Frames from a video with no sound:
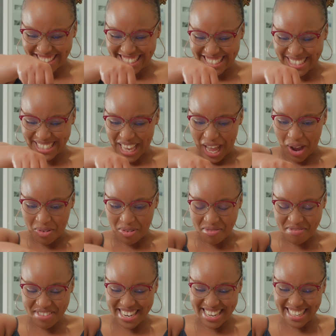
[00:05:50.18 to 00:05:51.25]
is our
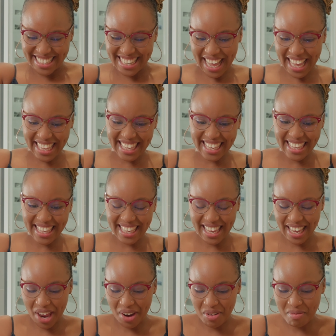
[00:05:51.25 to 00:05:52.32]
vanilla
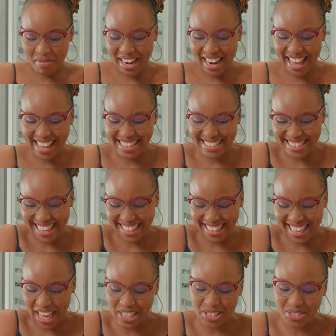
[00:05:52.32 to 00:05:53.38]
caramelized
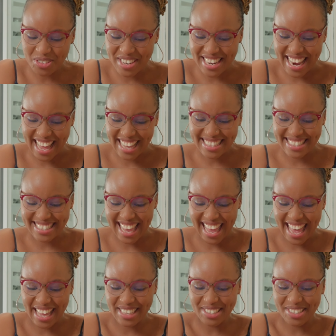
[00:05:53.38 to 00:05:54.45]
cashew nuts
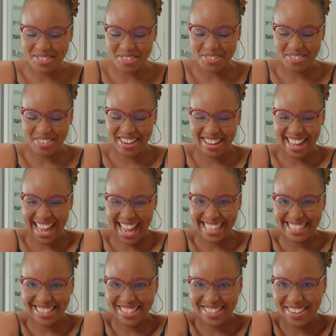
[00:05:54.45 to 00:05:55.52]
and nougat
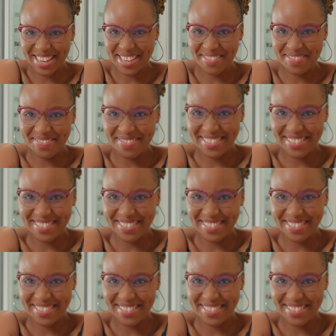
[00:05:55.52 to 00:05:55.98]
ice cream.